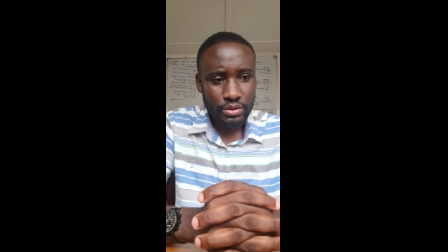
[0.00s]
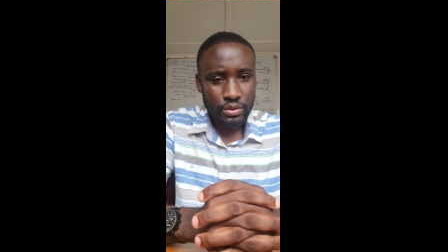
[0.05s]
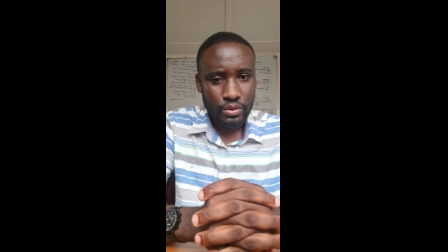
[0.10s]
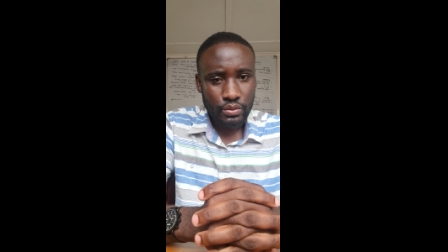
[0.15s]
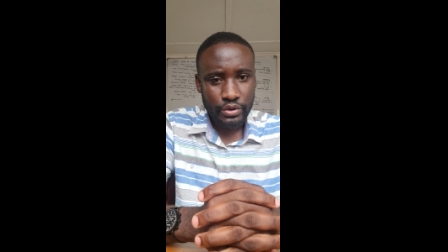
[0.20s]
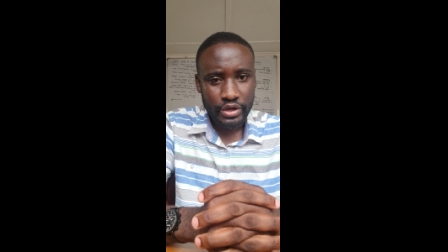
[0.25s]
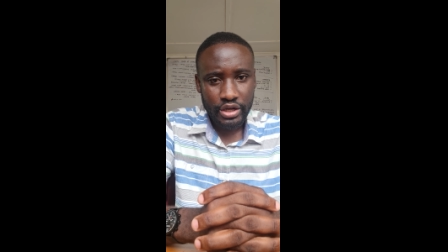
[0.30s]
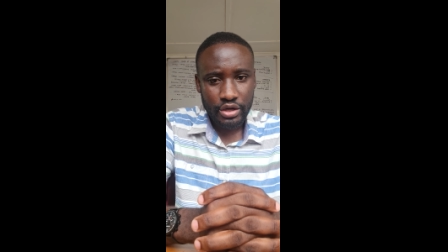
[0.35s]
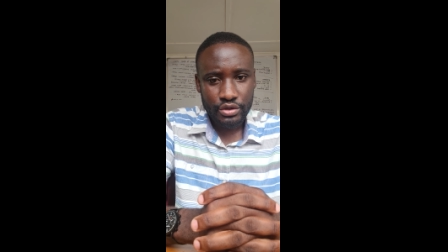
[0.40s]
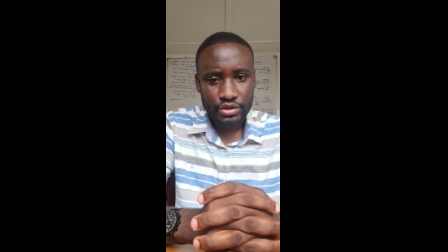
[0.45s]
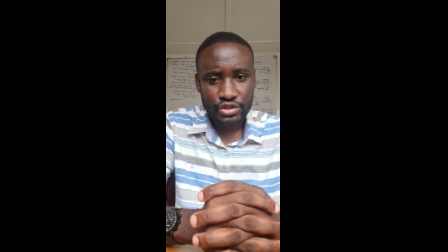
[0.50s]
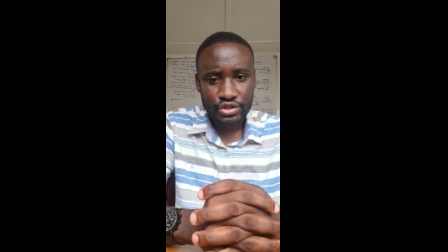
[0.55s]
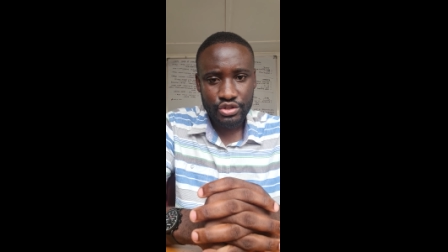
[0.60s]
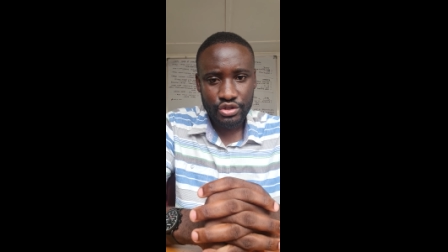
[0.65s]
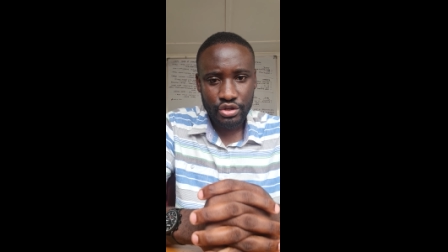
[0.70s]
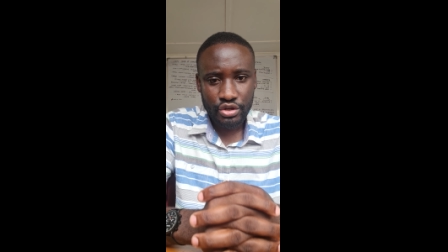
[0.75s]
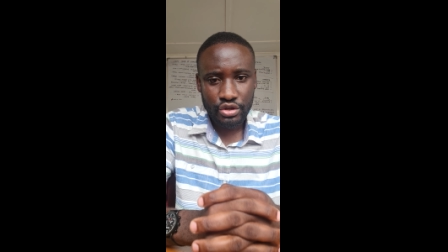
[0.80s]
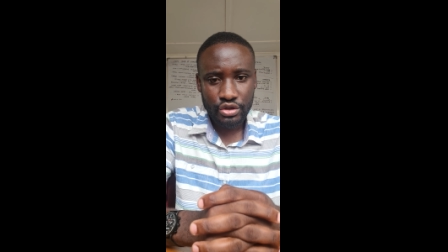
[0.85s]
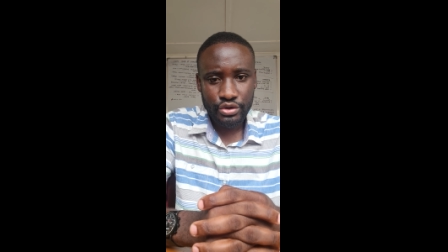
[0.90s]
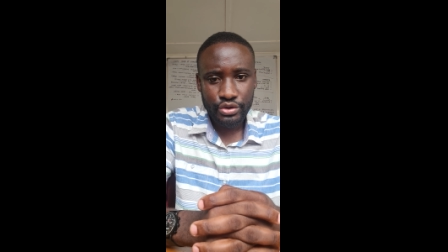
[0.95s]
Well,
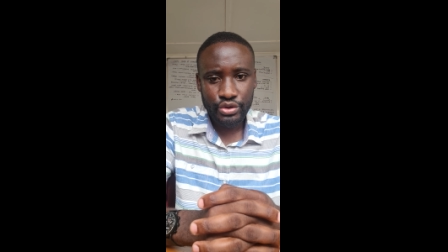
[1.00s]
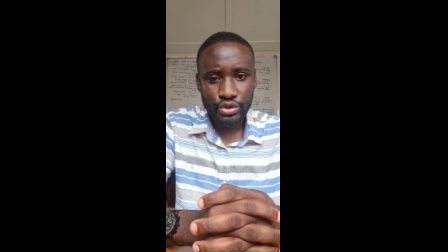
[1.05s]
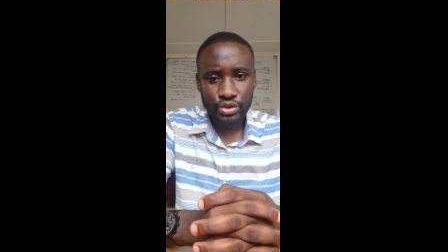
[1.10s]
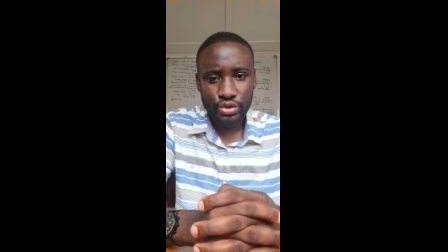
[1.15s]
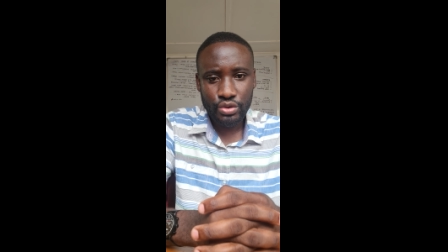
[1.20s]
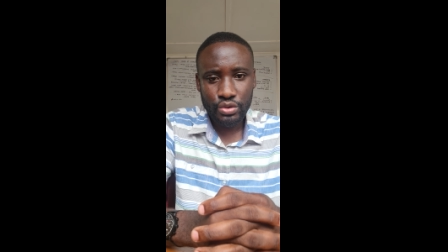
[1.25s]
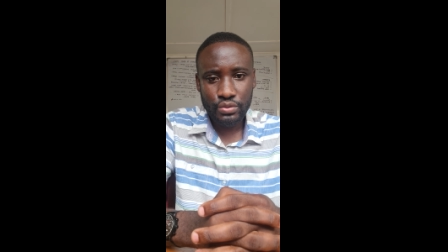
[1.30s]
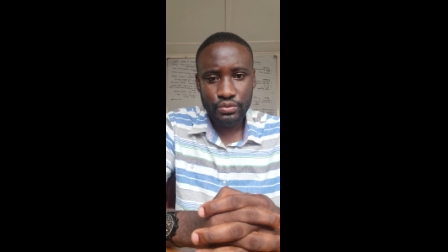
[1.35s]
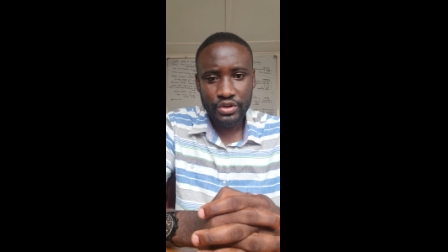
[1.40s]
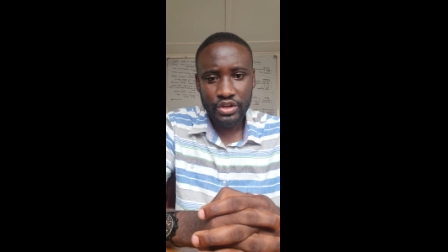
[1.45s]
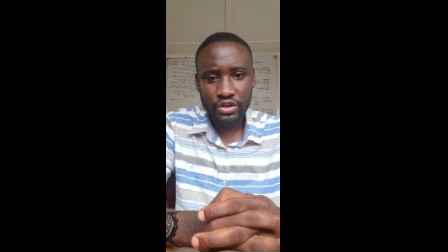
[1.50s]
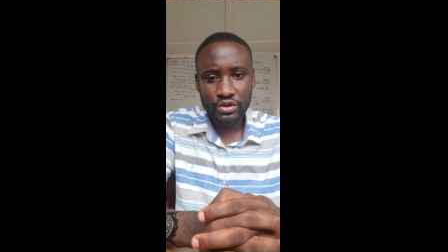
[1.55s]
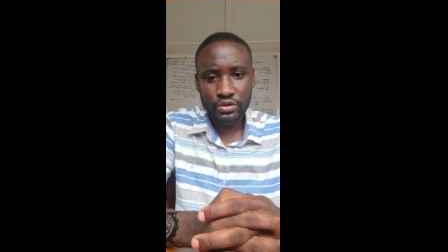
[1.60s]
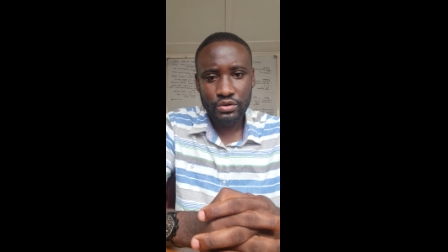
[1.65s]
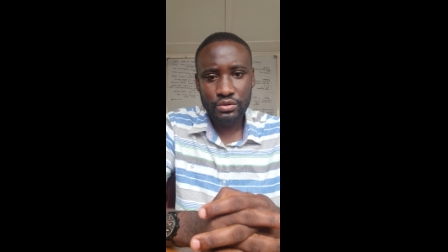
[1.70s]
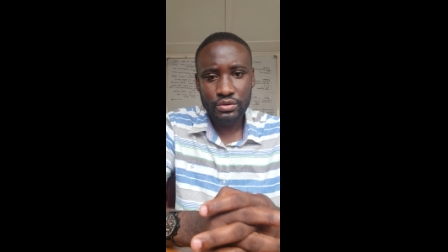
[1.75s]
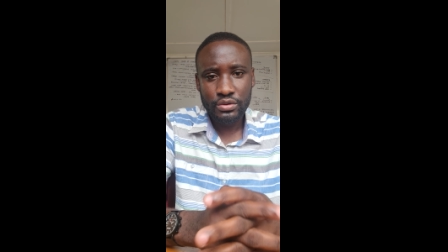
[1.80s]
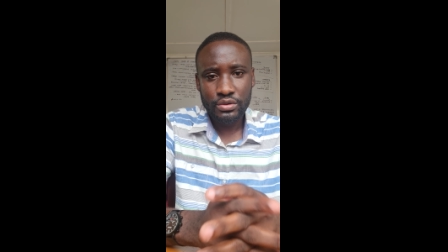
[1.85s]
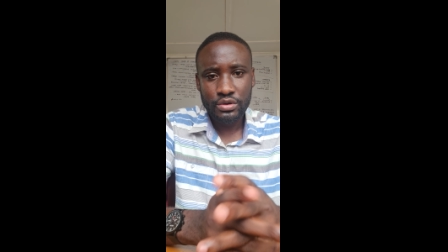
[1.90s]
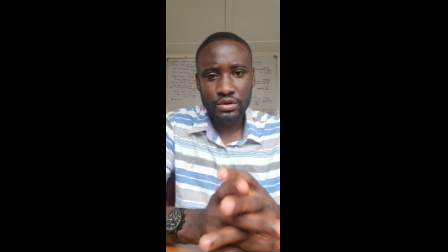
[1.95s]
so you
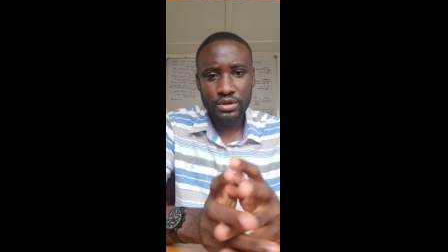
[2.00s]
will